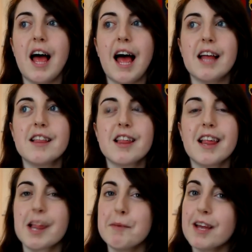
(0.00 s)
and
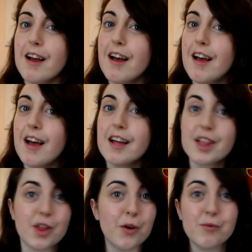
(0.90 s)
something I
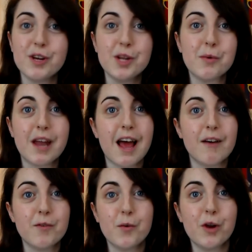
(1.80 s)
don't really want to
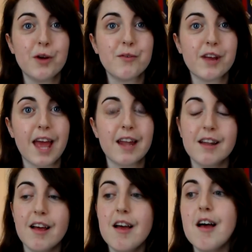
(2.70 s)
have all over again.
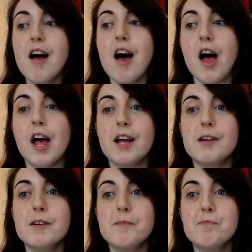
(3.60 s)

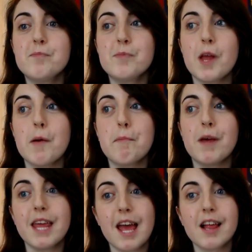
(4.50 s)

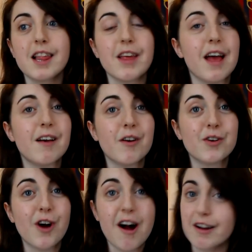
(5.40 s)
But yeah, so yeah, I've
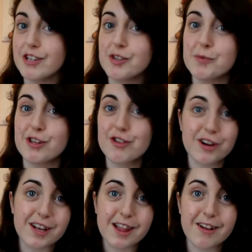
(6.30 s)
got heart condition, which is
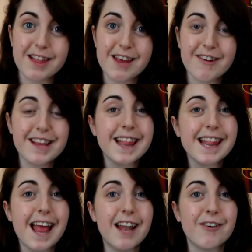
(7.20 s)
Truncus
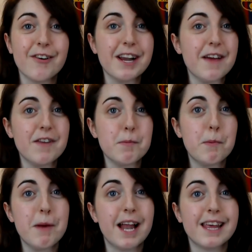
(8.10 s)
Arteriosus, and I've got cleft lip
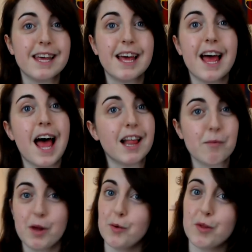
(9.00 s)
and palate as
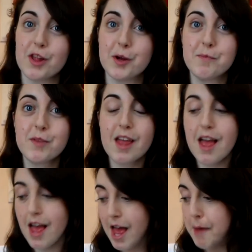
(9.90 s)
well also.
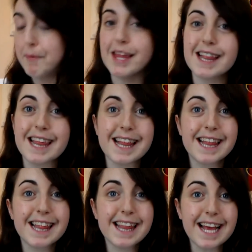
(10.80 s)
But
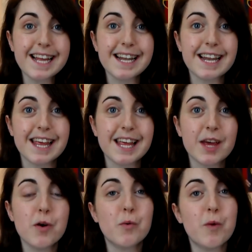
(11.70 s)

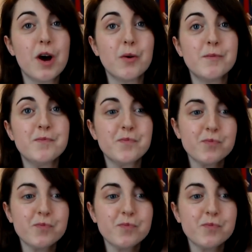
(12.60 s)
secondly, well,